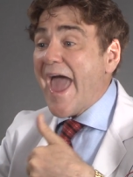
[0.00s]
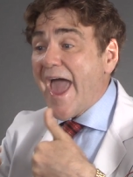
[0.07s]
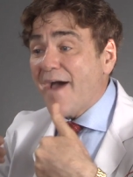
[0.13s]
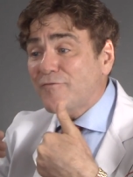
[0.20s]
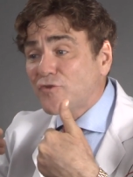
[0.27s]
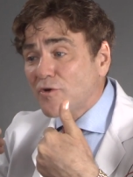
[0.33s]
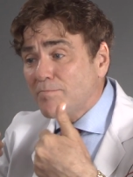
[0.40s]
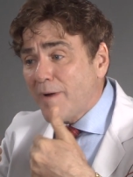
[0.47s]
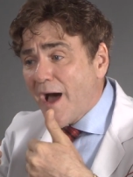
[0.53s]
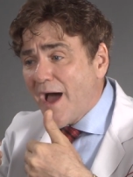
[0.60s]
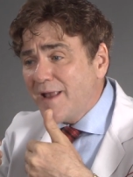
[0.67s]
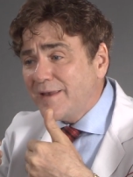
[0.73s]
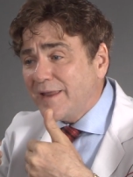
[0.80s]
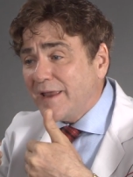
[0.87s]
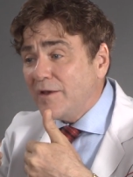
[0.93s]
after
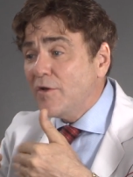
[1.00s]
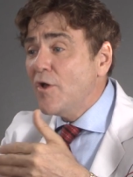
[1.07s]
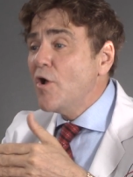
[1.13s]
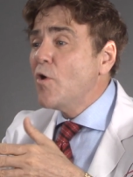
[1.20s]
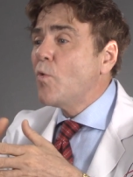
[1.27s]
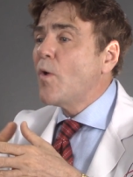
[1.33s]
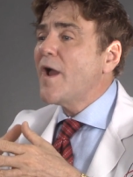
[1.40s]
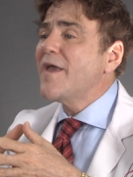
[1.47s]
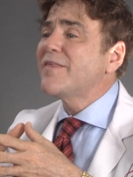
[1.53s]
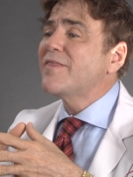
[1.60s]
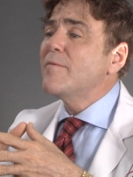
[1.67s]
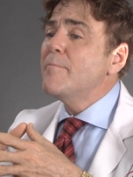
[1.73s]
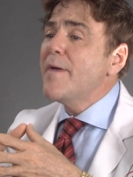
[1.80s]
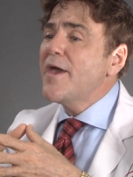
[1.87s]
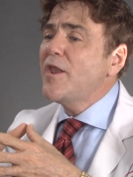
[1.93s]
bonding, whereas
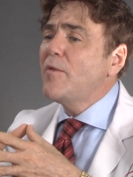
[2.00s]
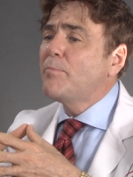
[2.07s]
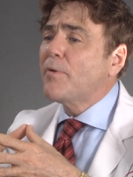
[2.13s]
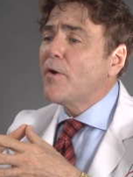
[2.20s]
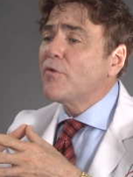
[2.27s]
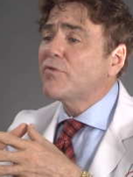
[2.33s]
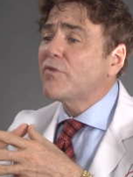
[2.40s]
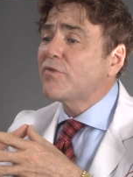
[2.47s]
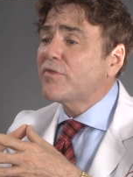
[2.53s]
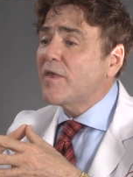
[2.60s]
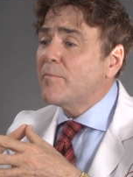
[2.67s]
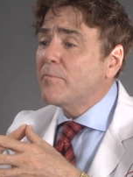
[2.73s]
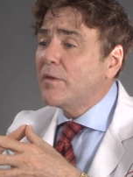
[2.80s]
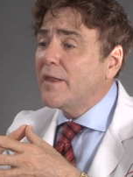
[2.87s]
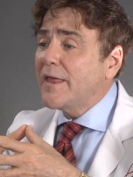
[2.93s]
the metal post
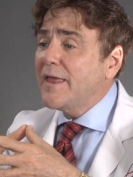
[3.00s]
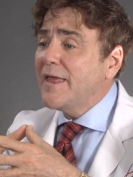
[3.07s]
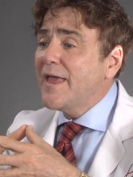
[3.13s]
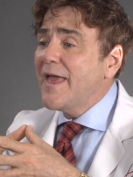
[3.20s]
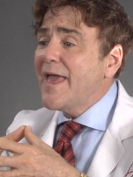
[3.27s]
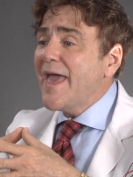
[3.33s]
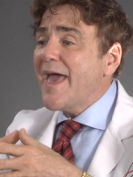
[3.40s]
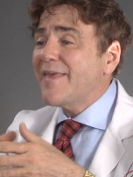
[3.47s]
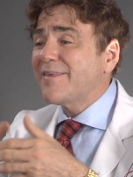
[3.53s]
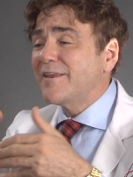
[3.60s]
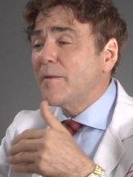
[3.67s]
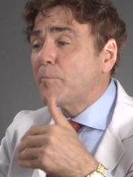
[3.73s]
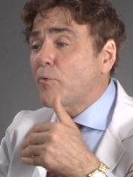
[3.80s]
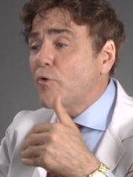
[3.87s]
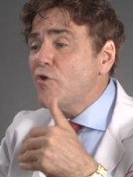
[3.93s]
assembly has
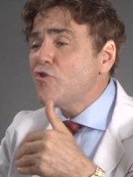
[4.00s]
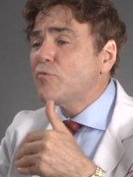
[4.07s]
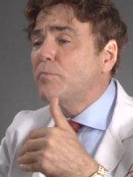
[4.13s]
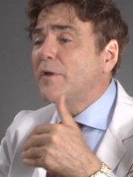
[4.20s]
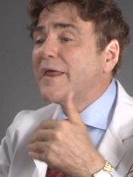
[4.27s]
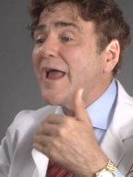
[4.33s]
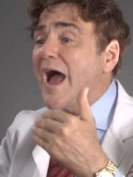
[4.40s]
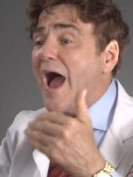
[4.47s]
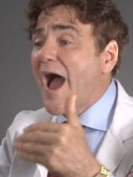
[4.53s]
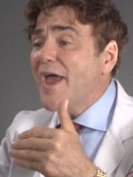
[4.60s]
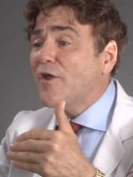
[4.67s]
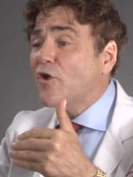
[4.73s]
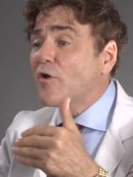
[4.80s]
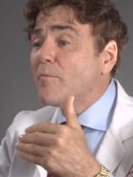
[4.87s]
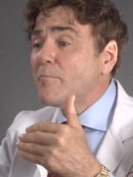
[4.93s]
an appreciably
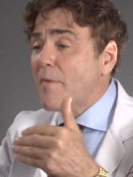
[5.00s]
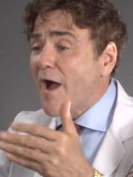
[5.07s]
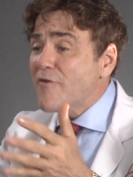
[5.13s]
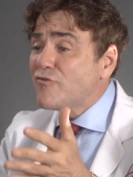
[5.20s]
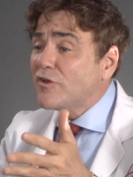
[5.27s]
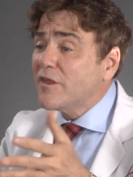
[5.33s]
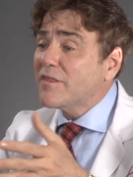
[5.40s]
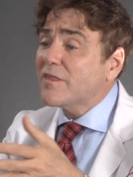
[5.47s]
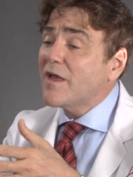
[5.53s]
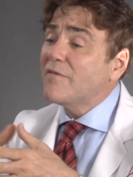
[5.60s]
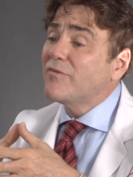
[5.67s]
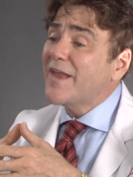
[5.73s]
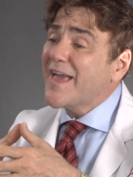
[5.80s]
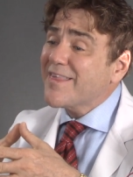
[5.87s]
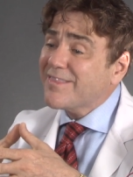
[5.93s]
higher modulus
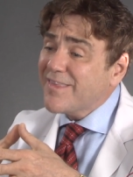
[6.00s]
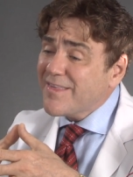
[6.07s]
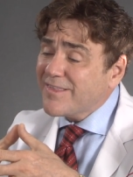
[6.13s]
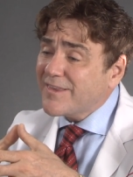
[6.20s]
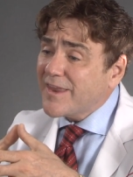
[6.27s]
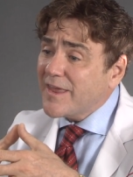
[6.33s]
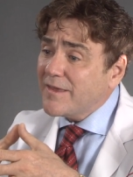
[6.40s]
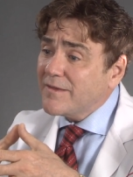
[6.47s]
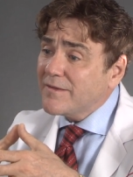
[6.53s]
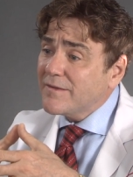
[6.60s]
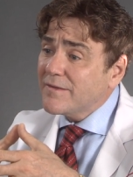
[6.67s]
of elasticity.